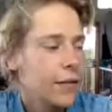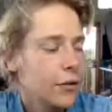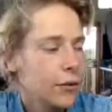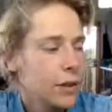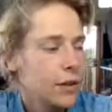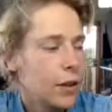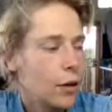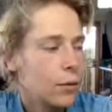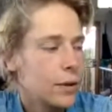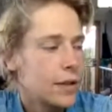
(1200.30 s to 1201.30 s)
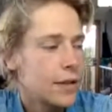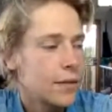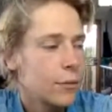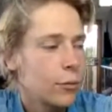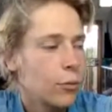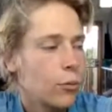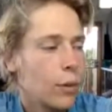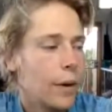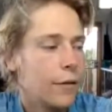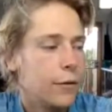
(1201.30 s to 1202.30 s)
never really know
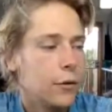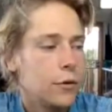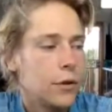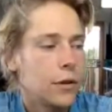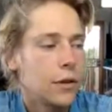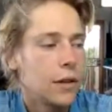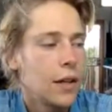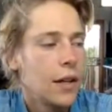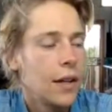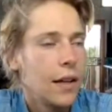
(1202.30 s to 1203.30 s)
what my future,